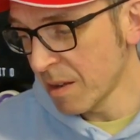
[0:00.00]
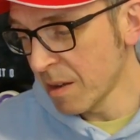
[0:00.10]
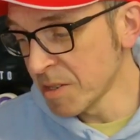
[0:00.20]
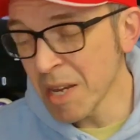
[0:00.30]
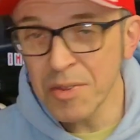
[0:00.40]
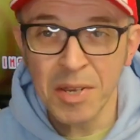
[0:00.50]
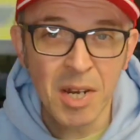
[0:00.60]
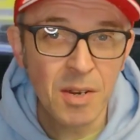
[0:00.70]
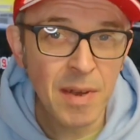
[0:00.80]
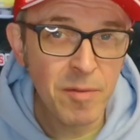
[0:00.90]
I don't think
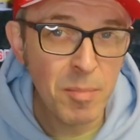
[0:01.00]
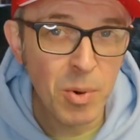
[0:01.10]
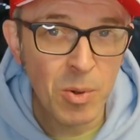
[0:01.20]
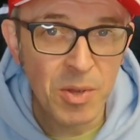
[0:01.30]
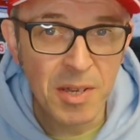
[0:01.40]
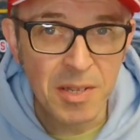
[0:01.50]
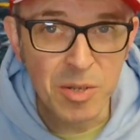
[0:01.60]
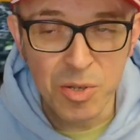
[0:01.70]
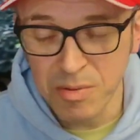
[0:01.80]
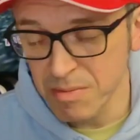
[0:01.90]
I'd have ever bought
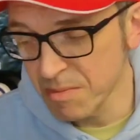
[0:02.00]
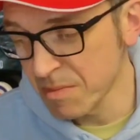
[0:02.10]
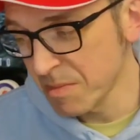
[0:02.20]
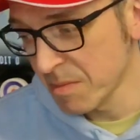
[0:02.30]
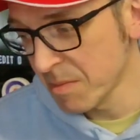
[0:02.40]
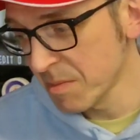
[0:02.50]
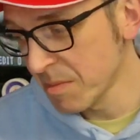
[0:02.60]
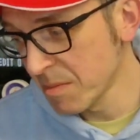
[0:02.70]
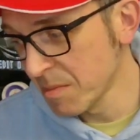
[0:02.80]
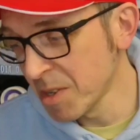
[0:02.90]
these,
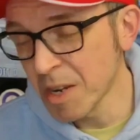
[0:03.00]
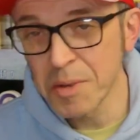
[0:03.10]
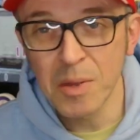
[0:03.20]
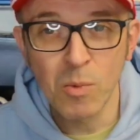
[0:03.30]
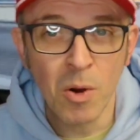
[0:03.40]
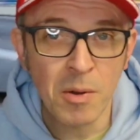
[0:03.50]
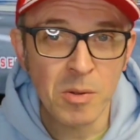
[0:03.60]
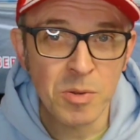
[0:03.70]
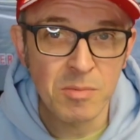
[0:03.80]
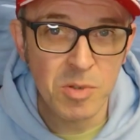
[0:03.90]
you know, in the
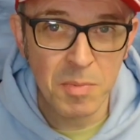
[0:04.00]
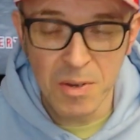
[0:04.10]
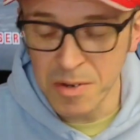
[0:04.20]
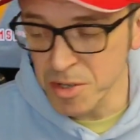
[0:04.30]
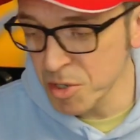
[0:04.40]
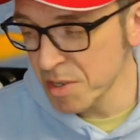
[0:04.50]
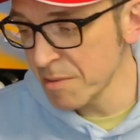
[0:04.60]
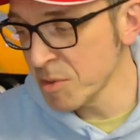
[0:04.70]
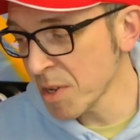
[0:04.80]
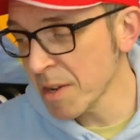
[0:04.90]
wild, to be honest.
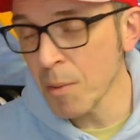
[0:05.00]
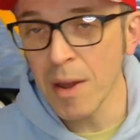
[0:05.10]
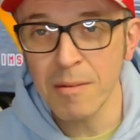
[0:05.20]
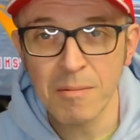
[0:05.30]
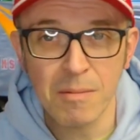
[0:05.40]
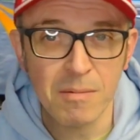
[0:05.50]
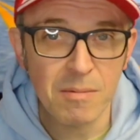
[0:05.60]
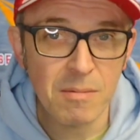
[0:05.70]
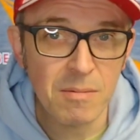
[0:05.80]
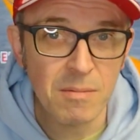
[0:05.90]
It was only when
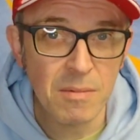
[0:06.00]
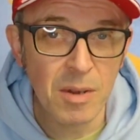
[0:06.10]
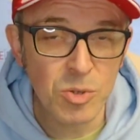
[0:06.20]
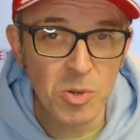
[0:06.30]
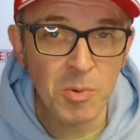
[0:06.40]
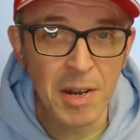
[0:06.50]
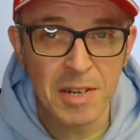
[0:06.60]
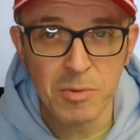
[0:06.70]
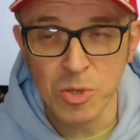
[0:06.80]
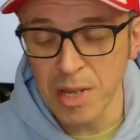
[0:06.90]
I saw where Eddie
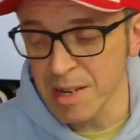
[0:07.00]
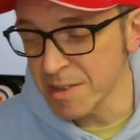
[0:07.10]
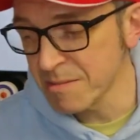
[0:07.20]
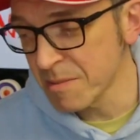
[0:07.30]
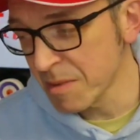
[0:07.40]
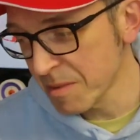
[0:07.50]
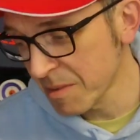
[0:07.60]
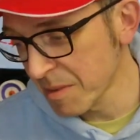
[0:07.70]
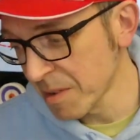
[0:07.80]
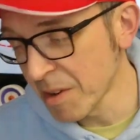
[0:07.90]
was selling
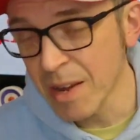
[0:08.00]
and